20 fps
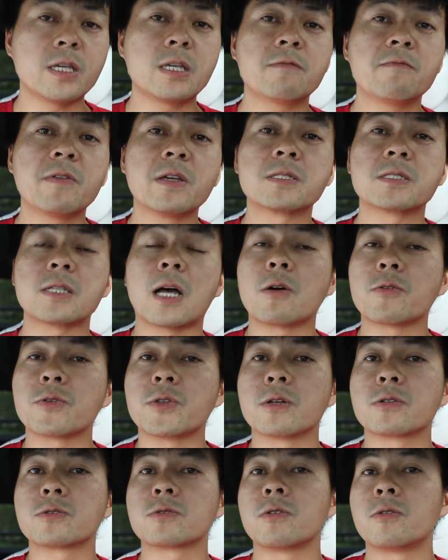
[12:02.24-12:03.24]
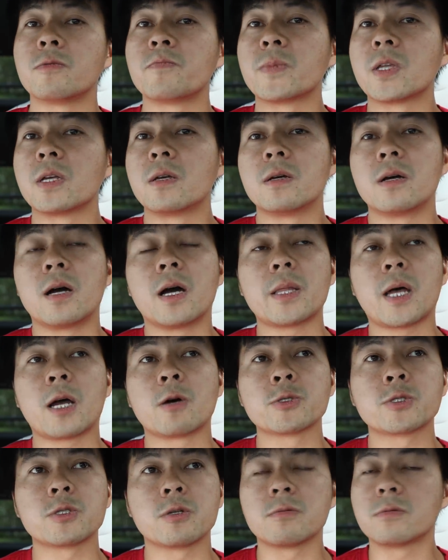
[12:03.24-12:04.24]
EVs out there. So, and I
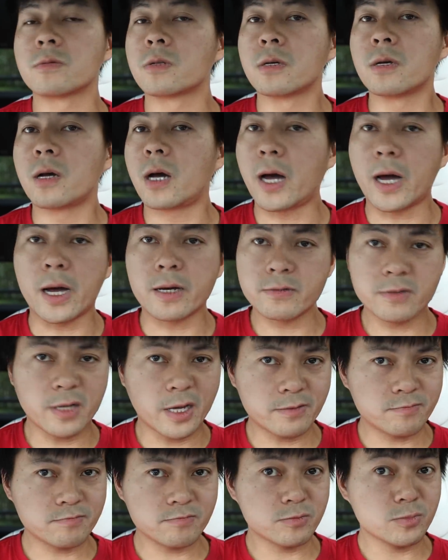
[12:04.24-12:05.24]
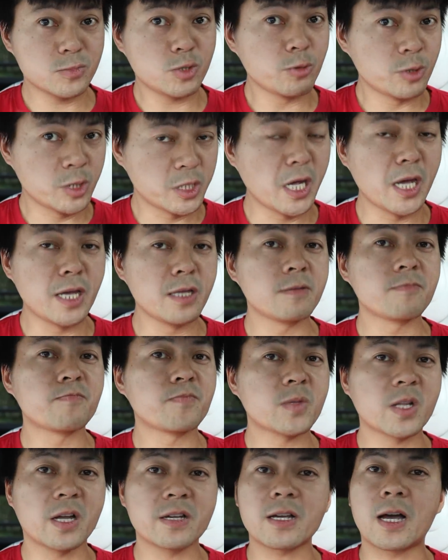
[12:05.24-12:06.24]
also, like you've seen,
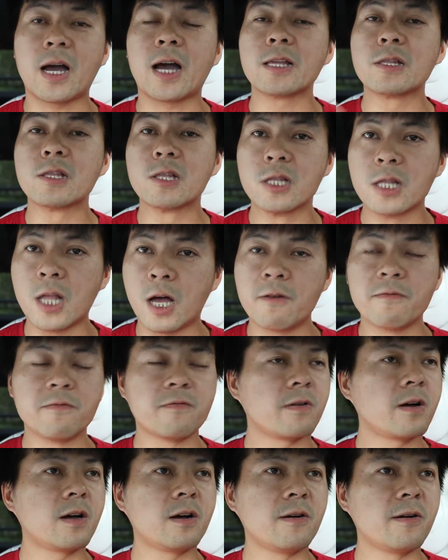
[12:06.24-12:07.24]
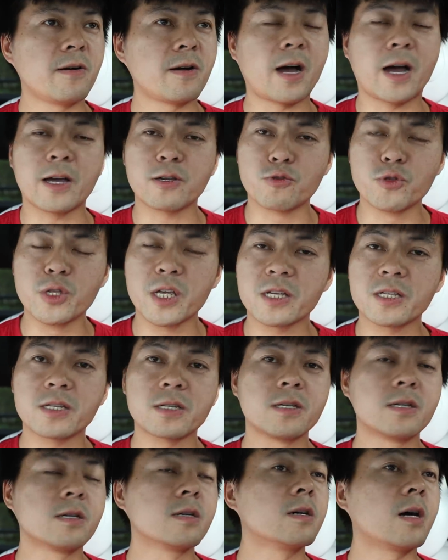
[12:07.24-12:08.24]
like I love
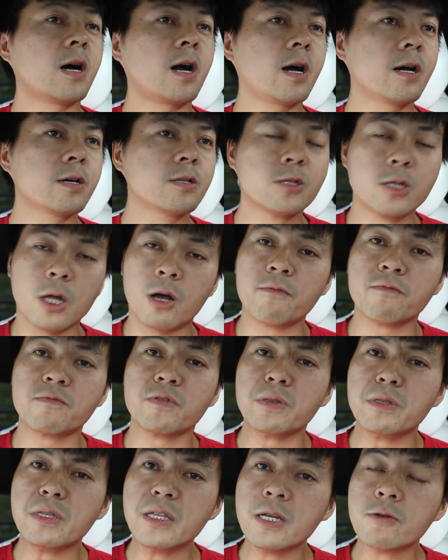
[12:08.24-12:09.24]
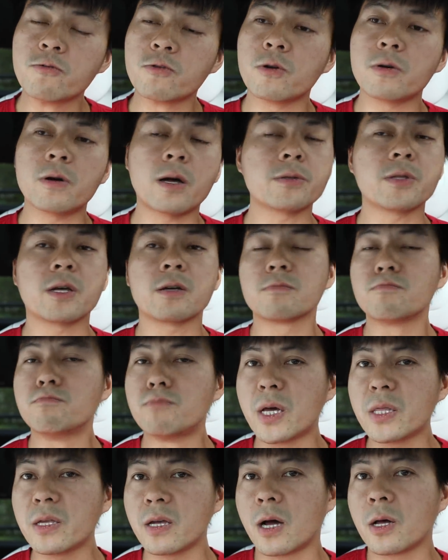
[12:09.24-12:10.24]
Ioniq. I love the Niro. There are
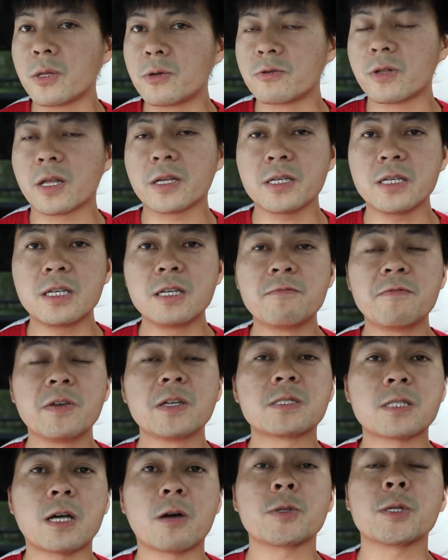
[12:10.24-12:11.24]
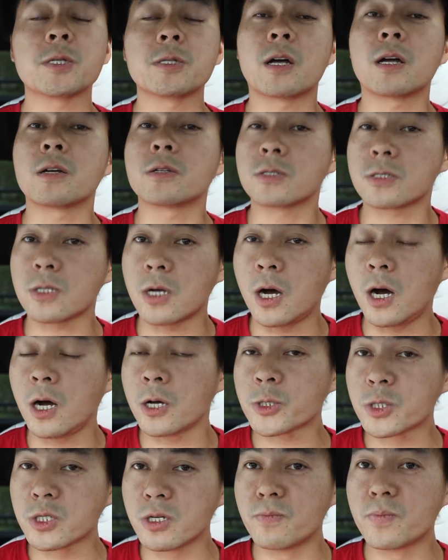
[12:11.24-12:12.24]
many other like EVs out there that is
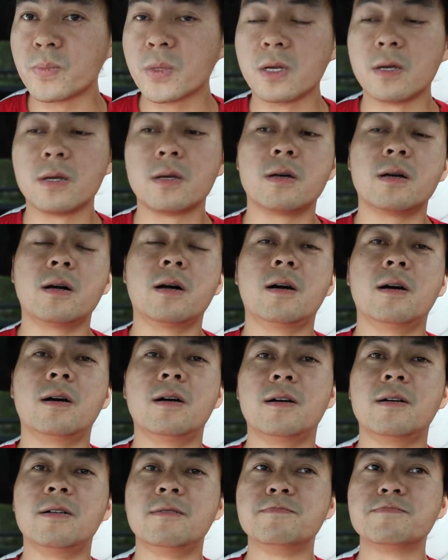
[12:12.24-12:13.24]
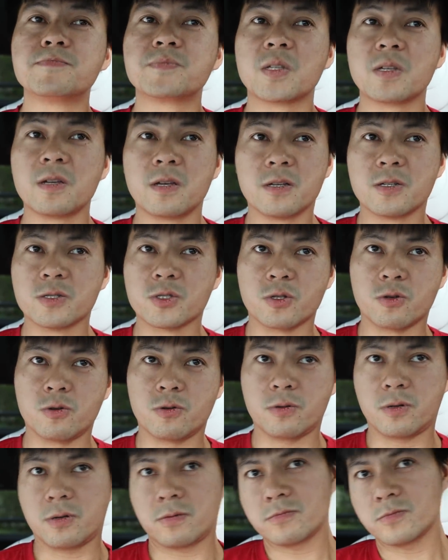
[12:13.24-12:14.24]
awesome.
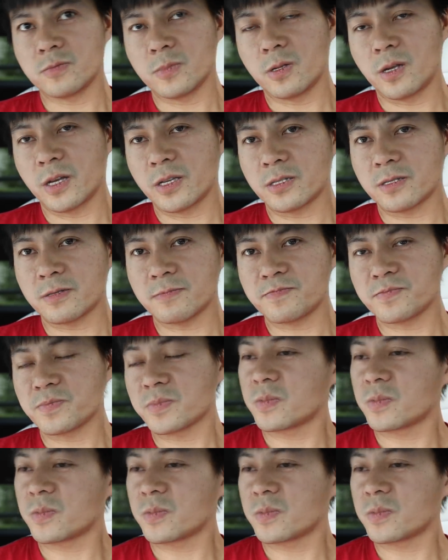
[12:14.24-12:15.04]
So like,